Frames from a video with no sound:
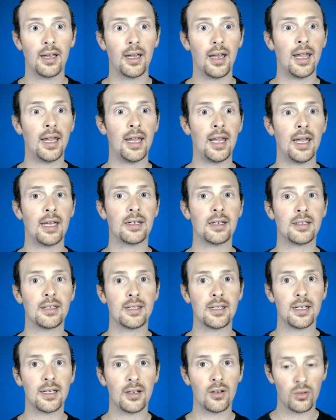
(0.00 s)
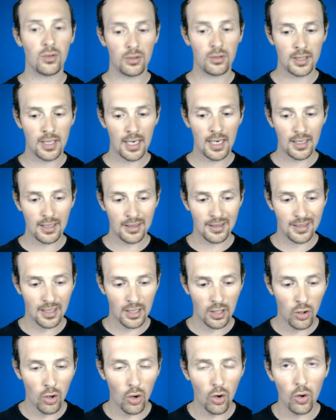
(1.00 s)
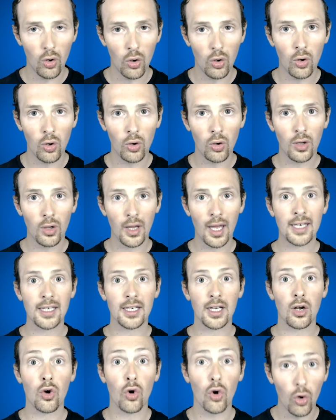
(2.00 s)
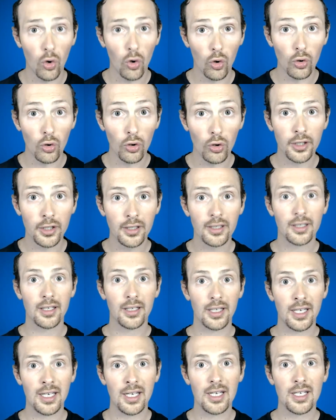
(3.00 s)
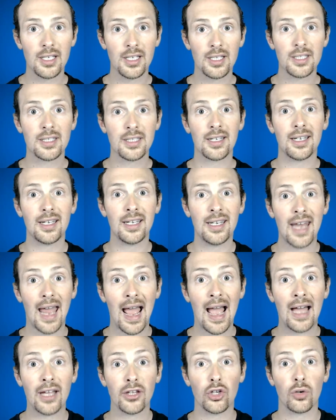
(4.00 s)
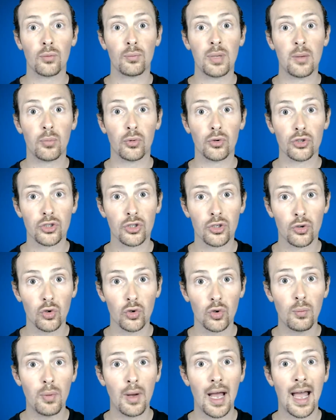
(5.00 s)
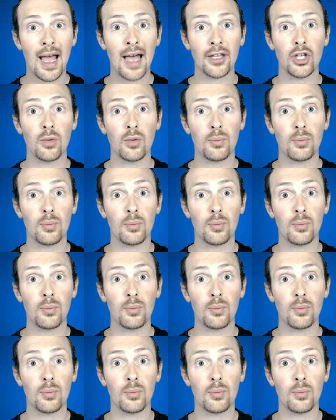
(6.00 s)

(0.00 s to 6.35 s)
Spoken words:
And the goal and the gold is in other people's group, other